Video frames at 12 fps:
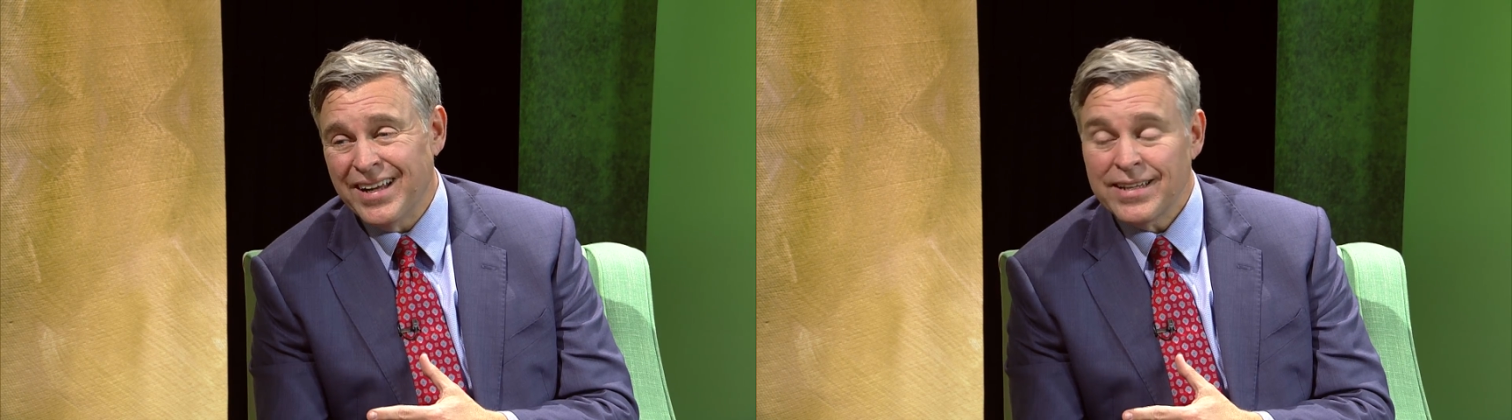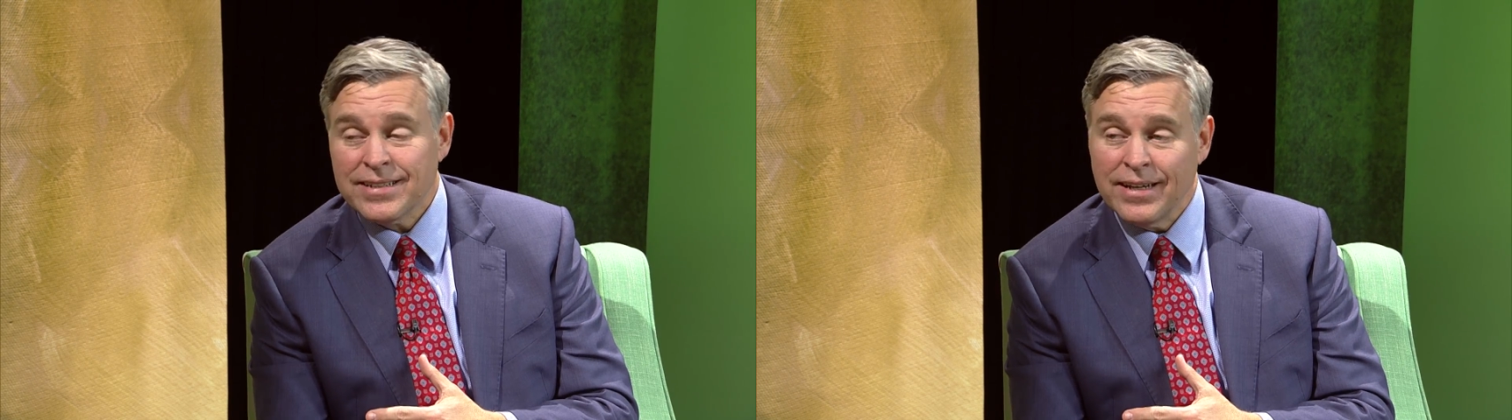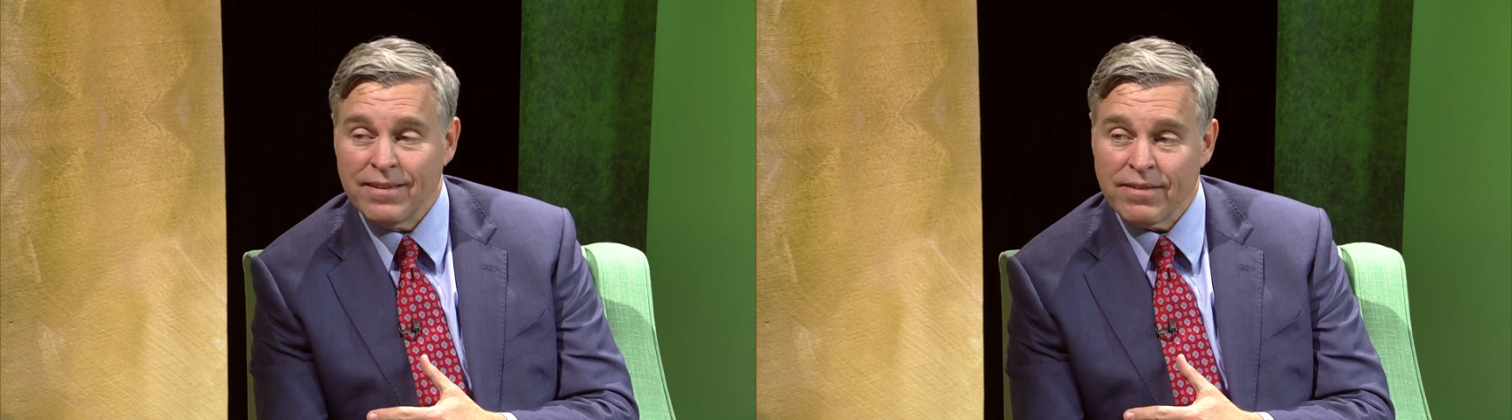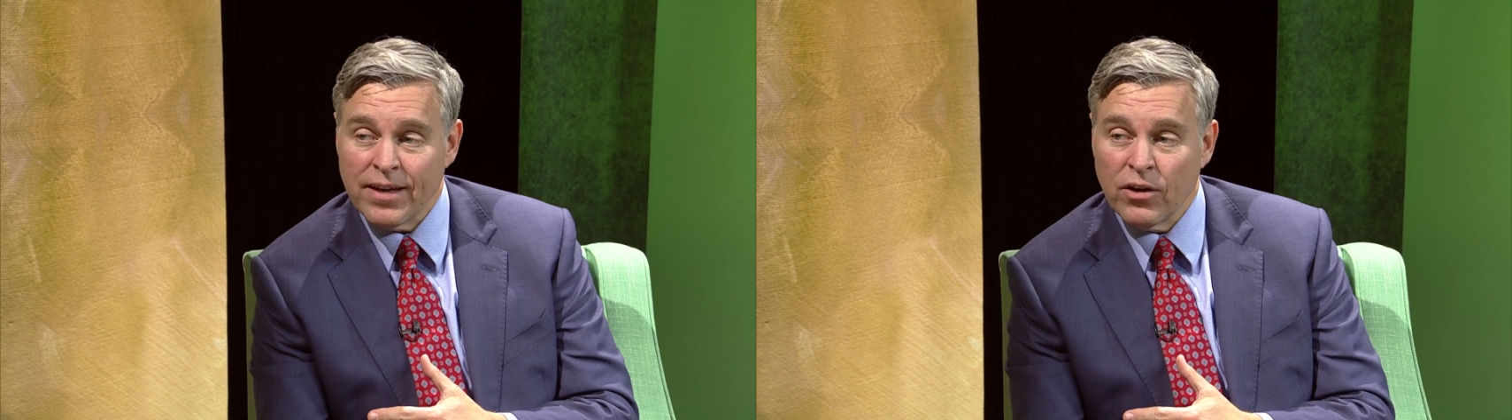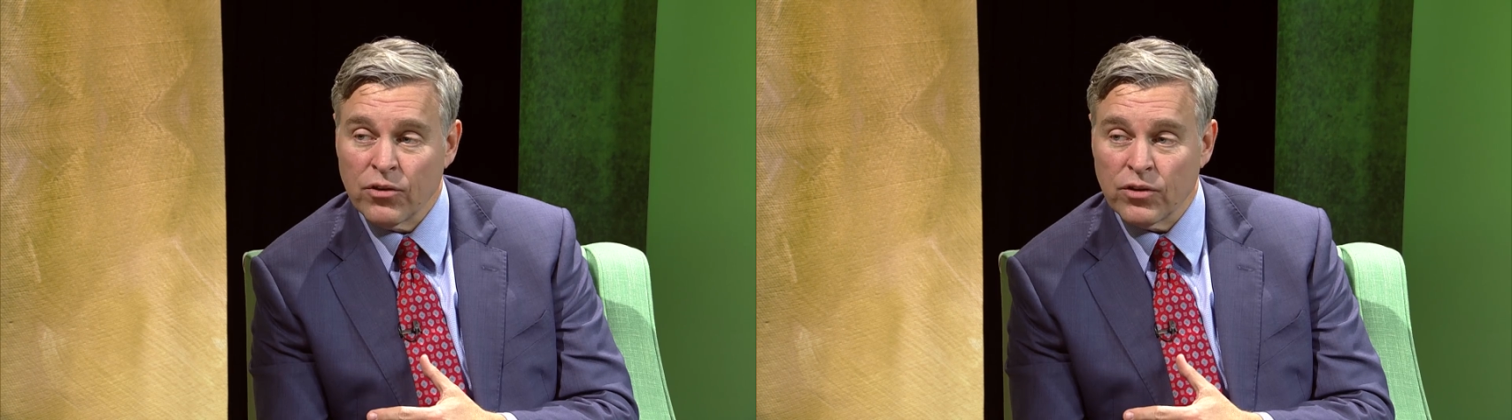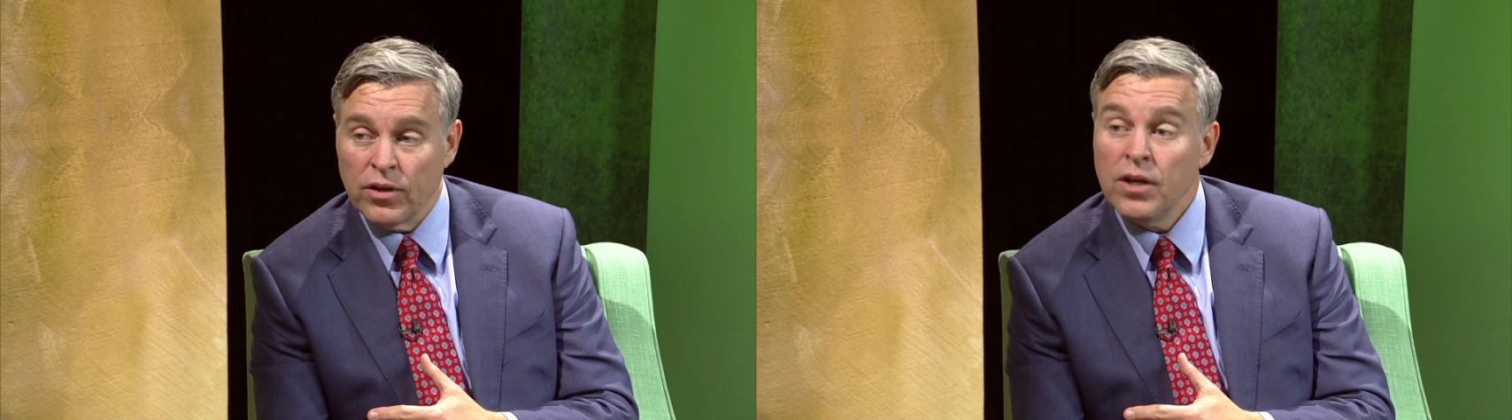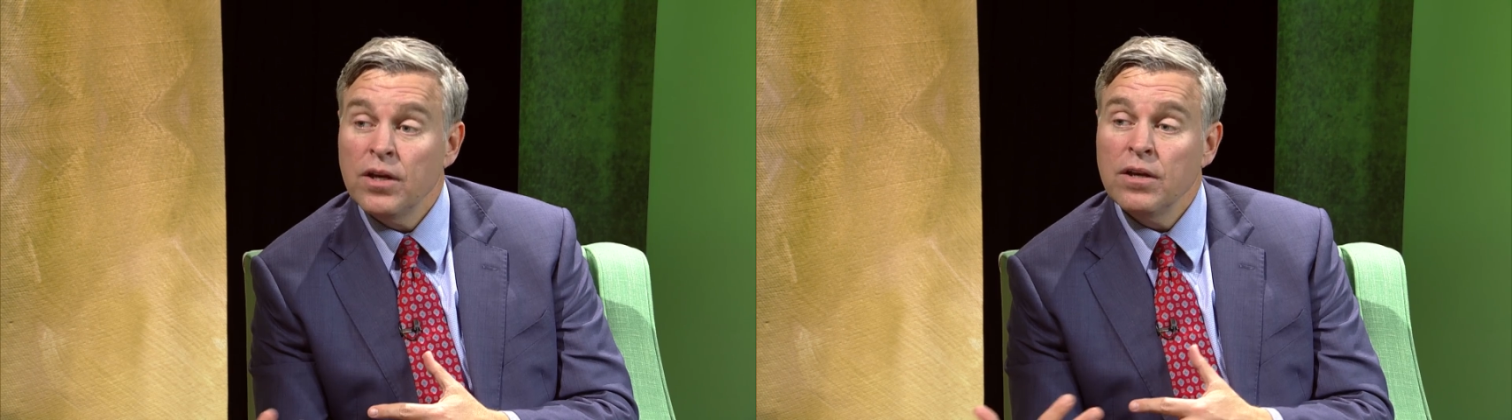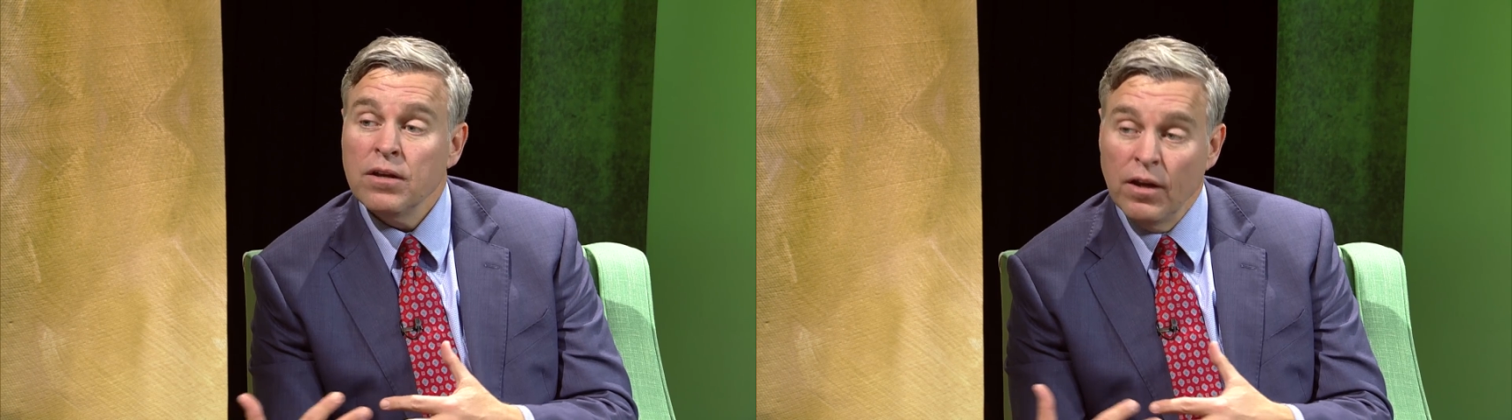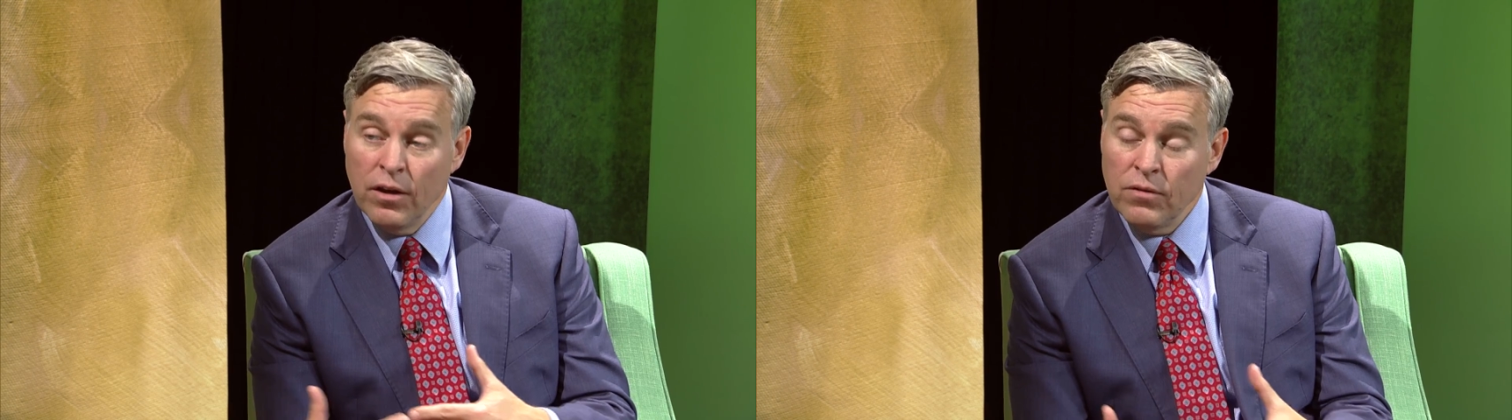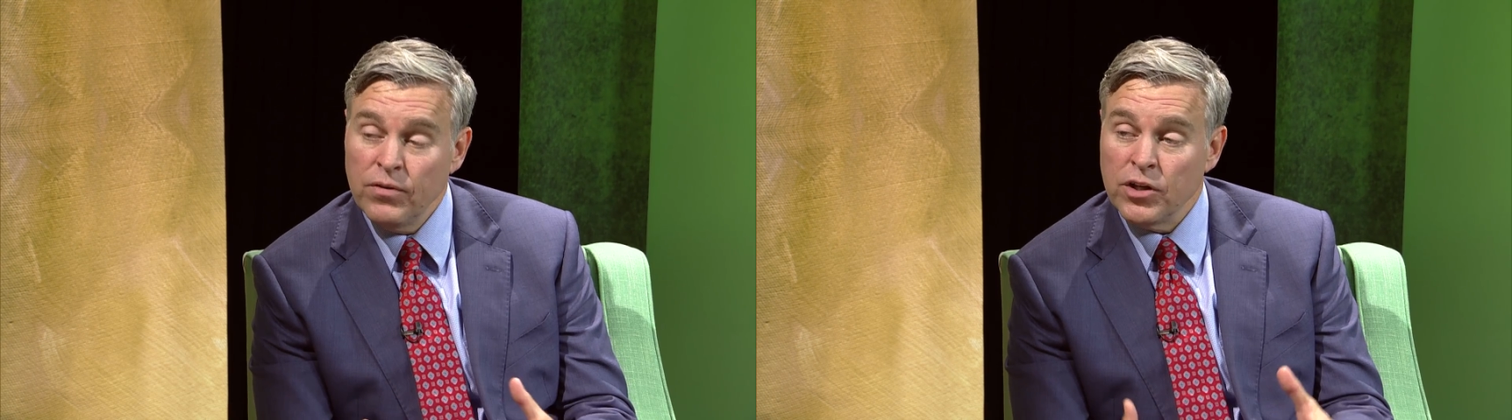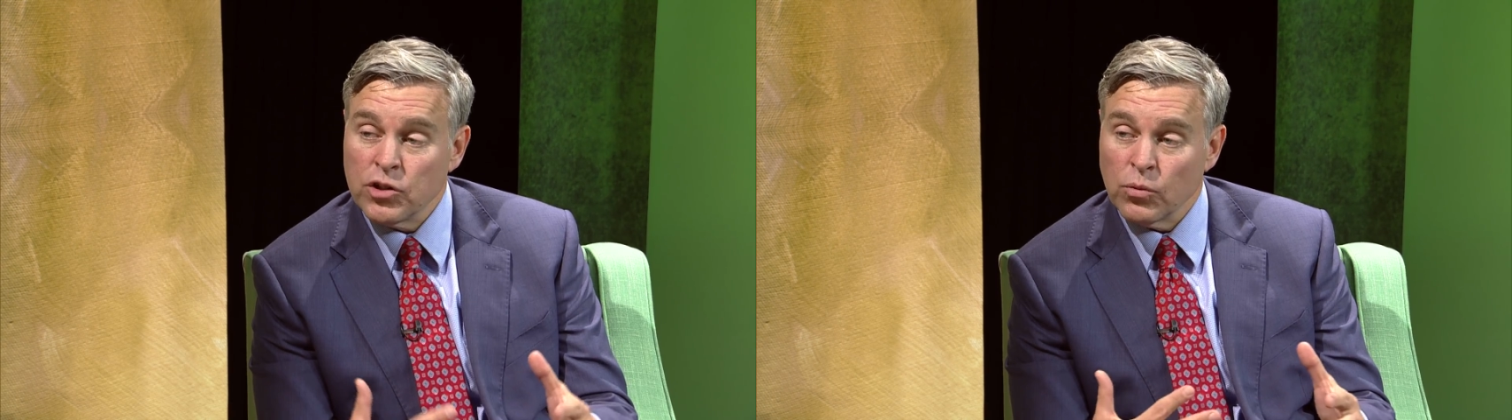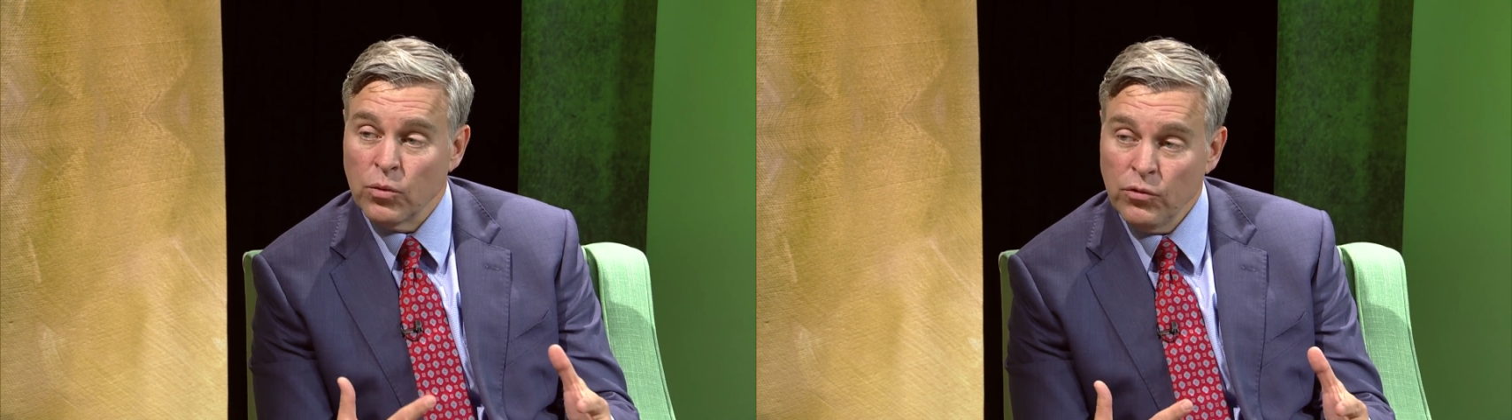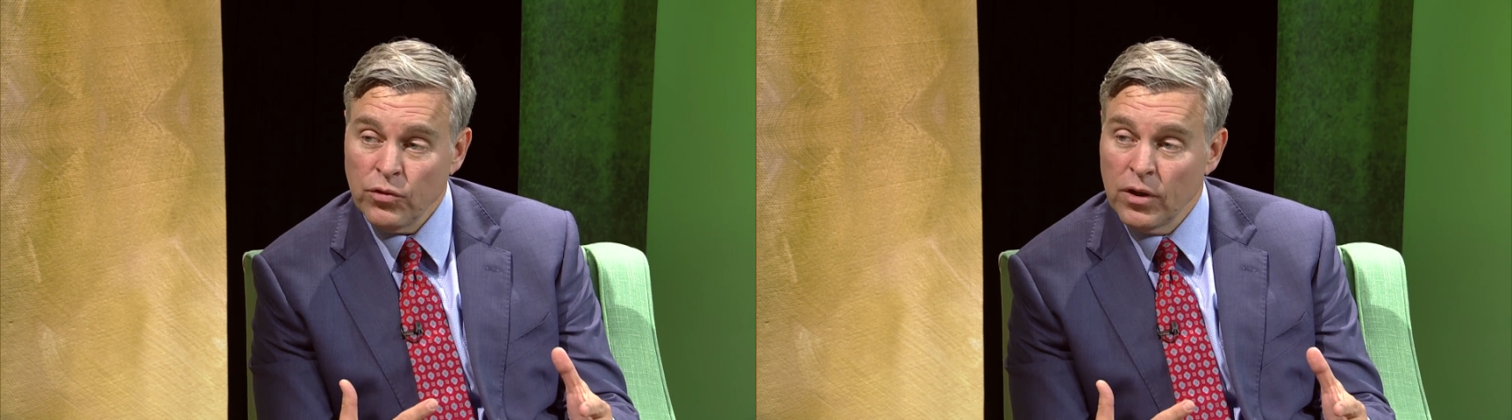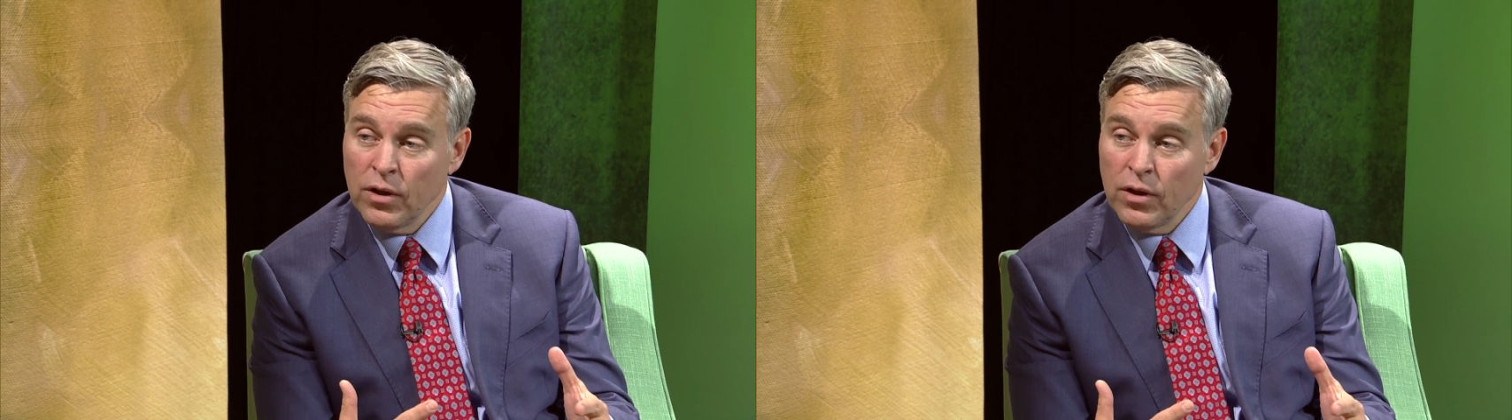18,000 individuals